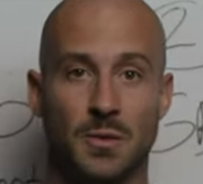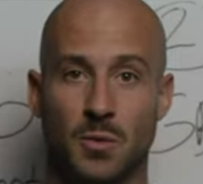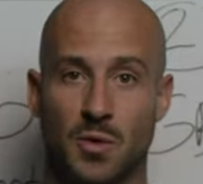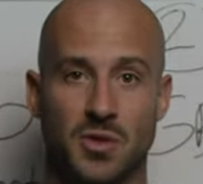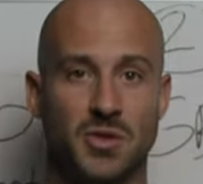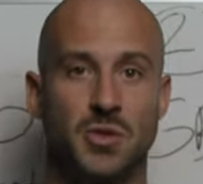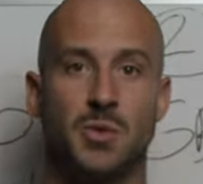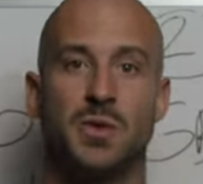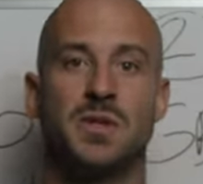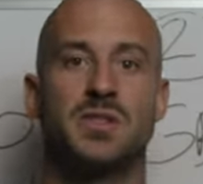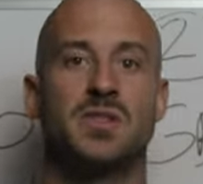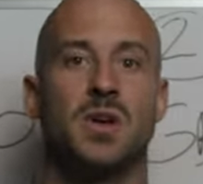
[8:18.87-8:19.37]
We're
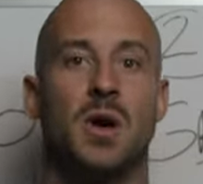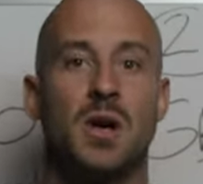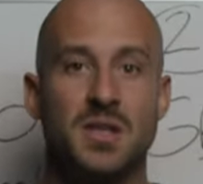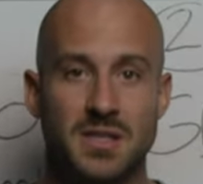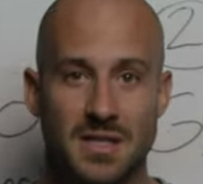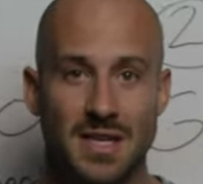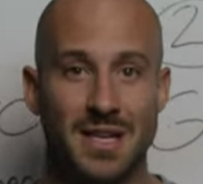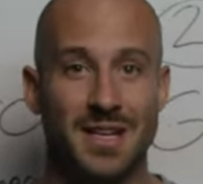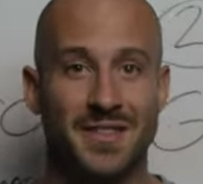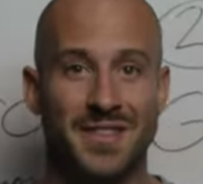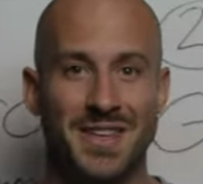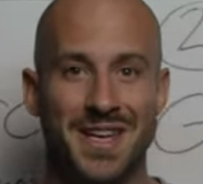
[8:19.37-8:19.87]
too
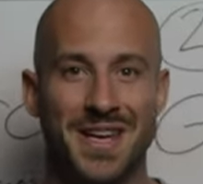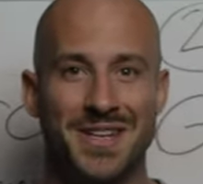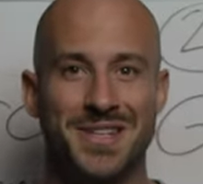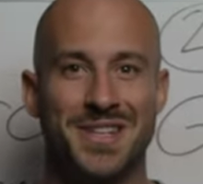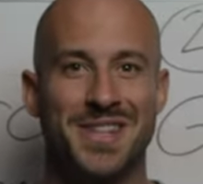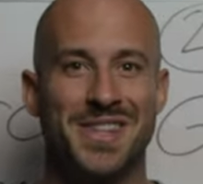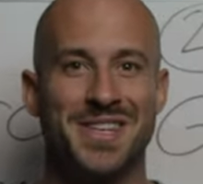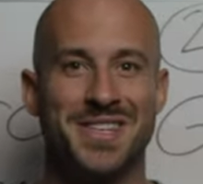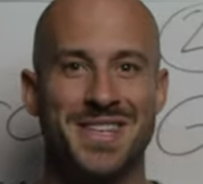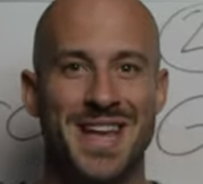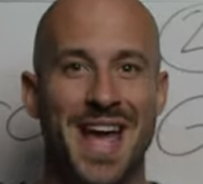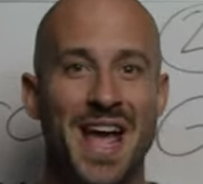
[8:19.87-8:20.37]
exhausted at the end
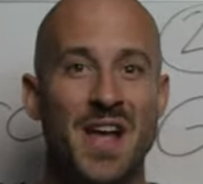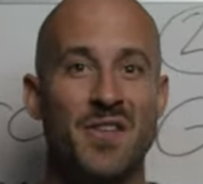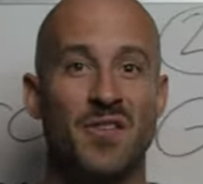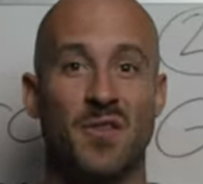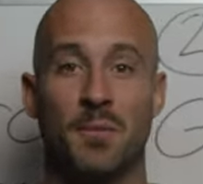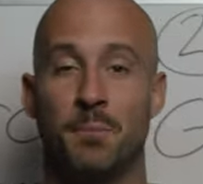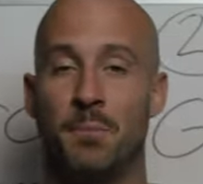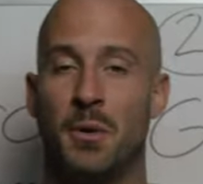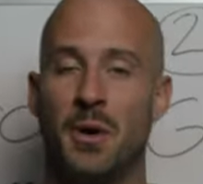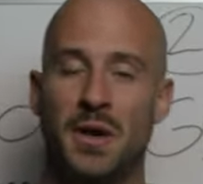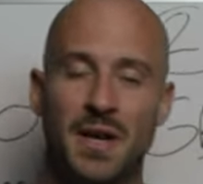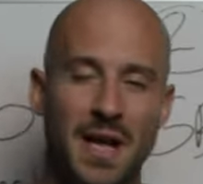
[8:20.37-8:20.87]
of the day
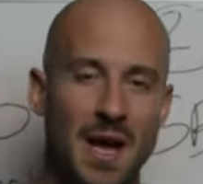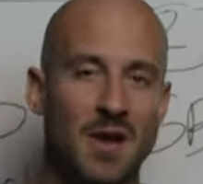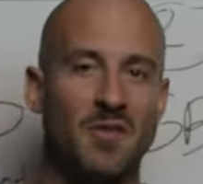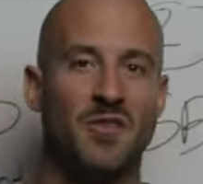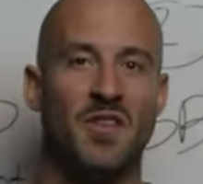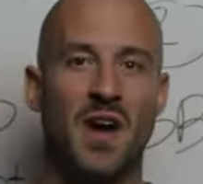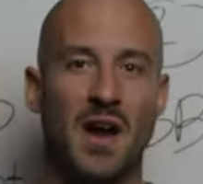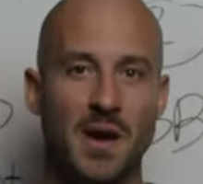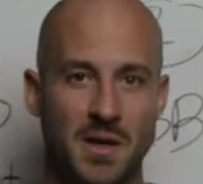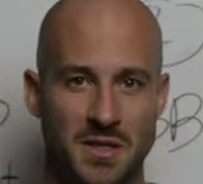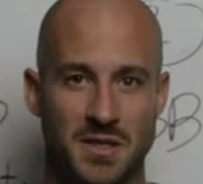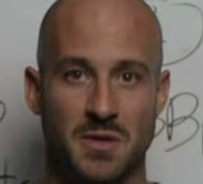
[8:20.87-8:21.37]
from putting out
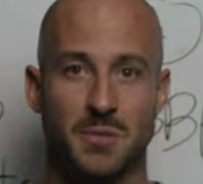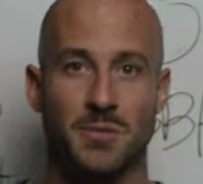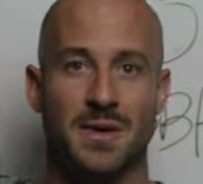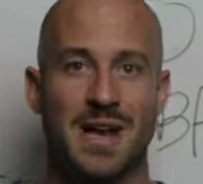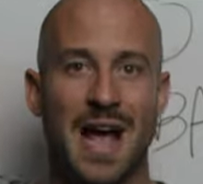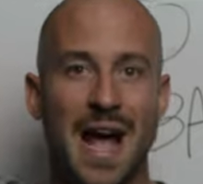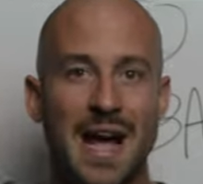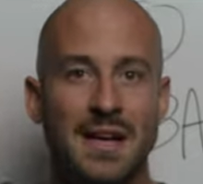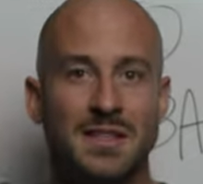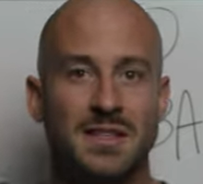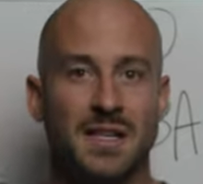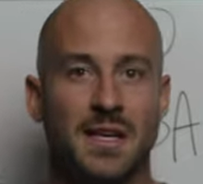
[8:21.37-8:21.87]
fires and
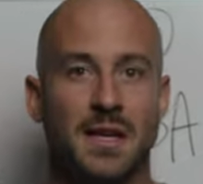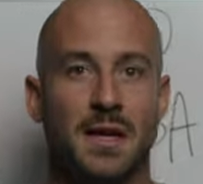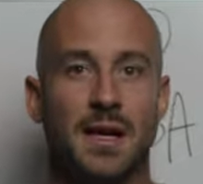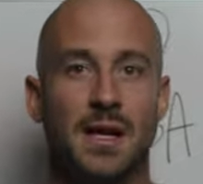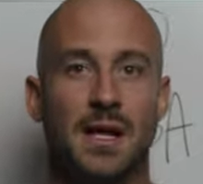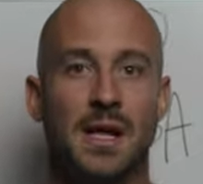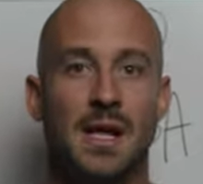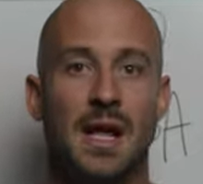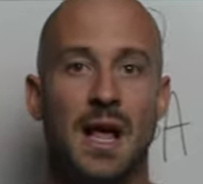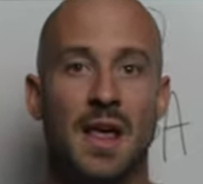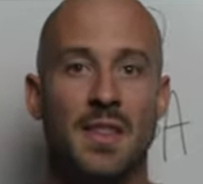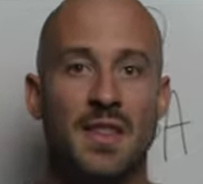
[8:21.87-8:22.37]
reacting
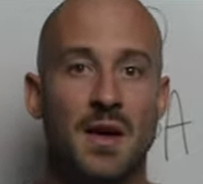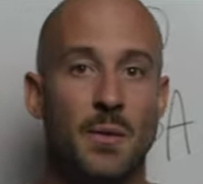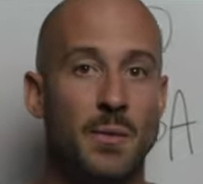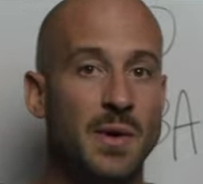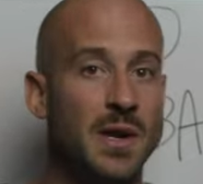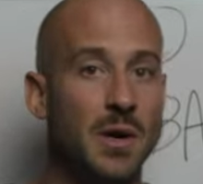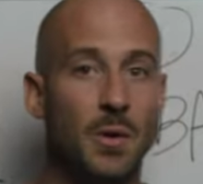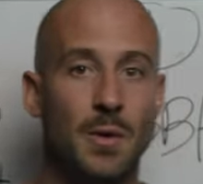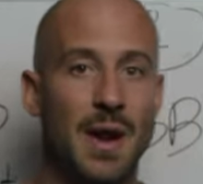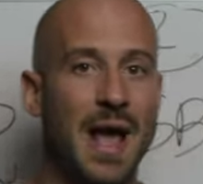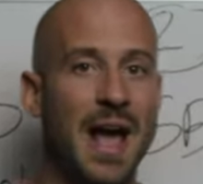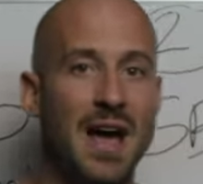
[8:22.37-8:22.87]
that we
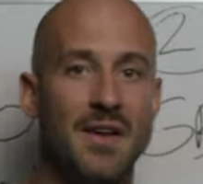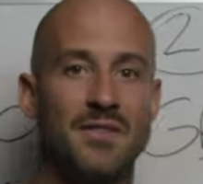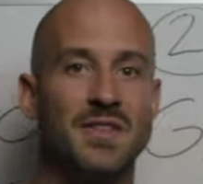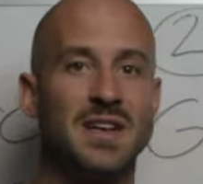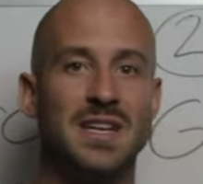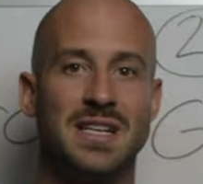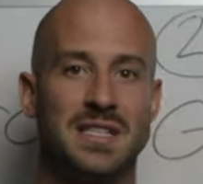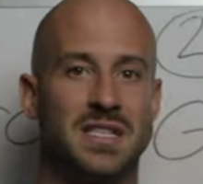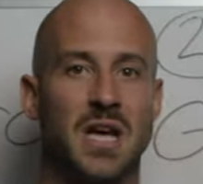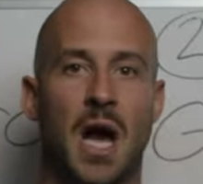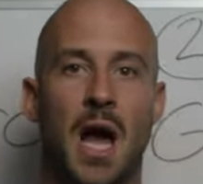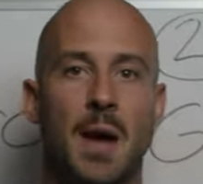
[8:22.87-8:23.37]
don't have
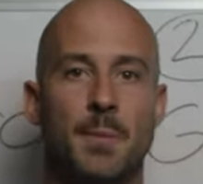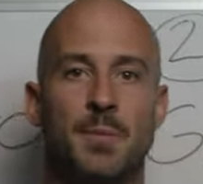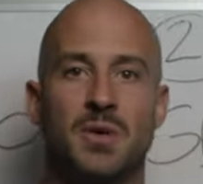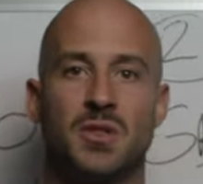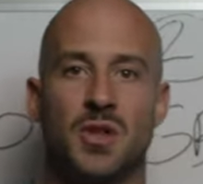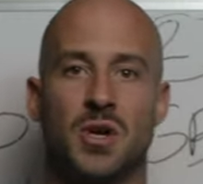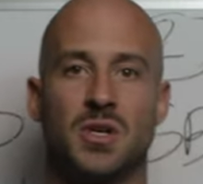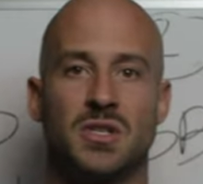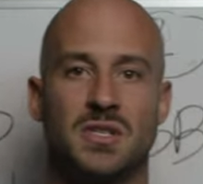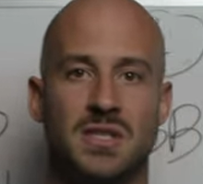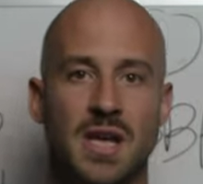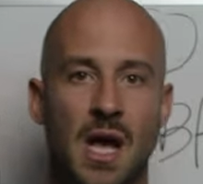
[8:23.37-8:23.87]
any time
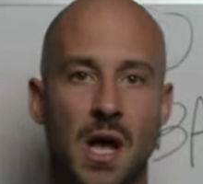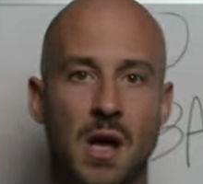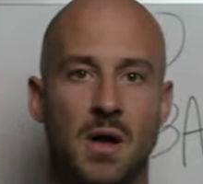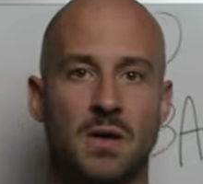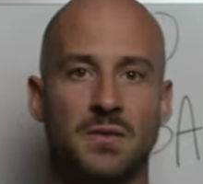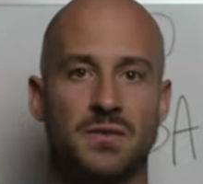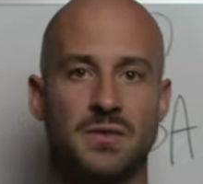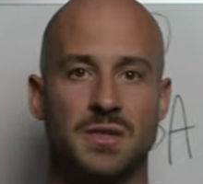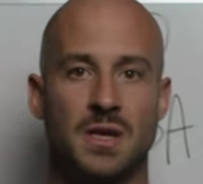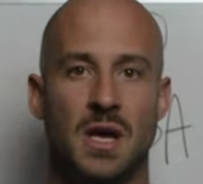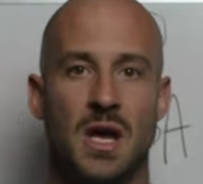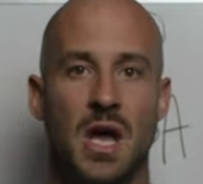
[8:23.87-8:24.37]
with
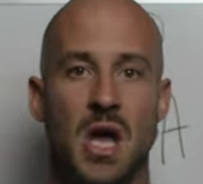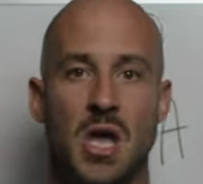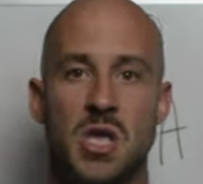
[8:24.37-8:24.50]
ourselves.